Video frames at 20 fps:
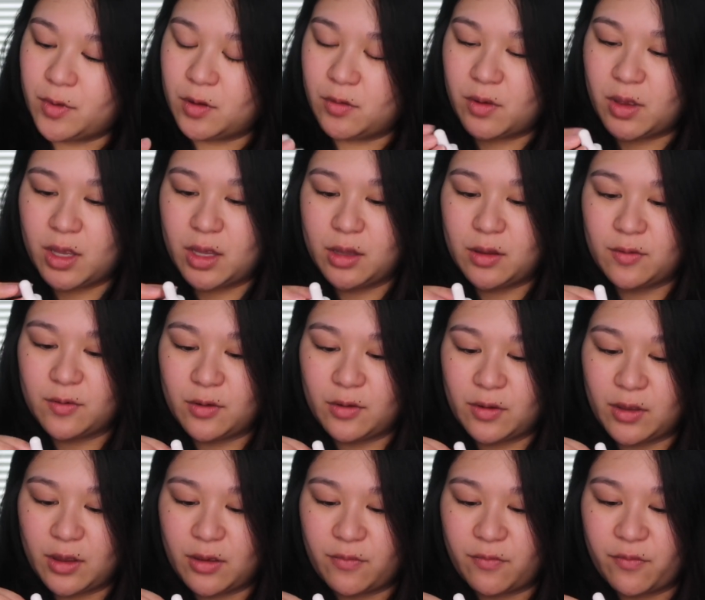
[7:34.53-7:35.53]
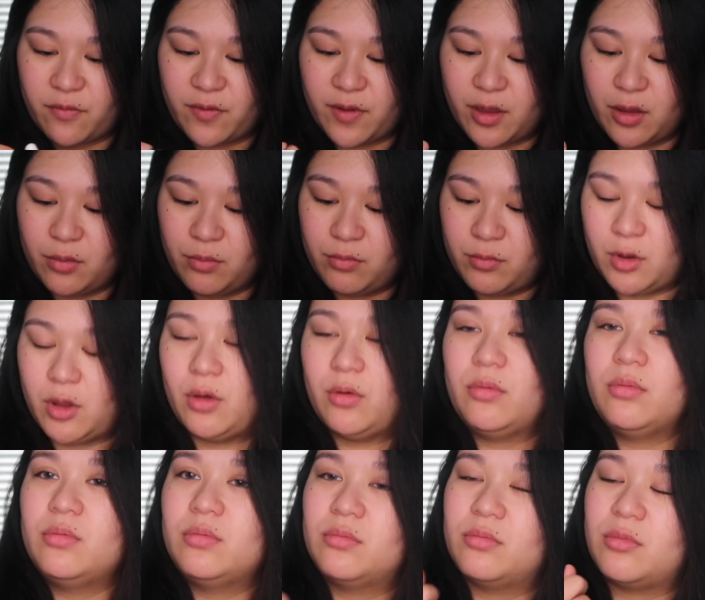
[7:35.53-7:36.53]
Do I, is there like a film?
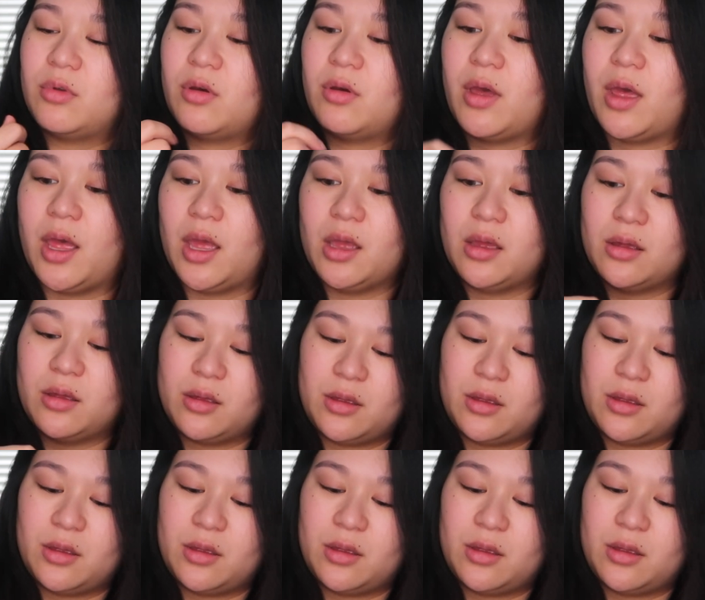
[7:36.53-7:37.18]
No. Okay.